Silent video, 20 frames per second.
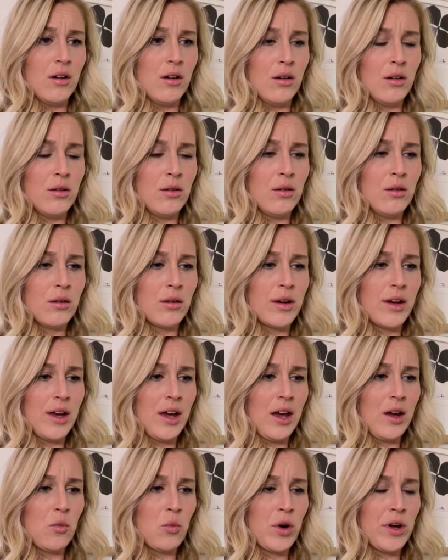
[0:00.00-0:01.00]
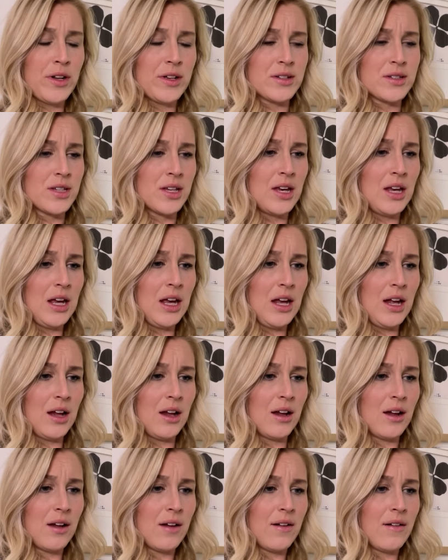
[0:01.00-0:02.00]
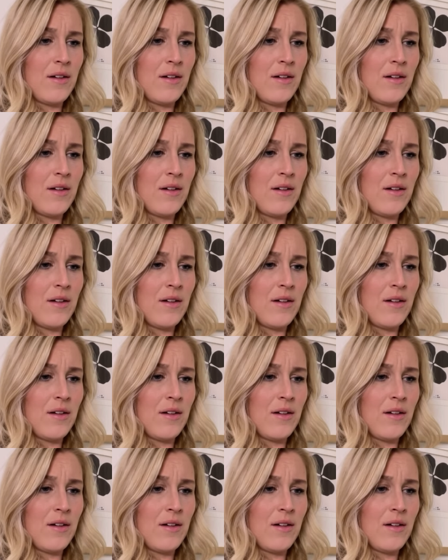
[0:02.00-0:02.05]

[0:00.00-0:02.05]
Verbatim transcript: Okay, what is he?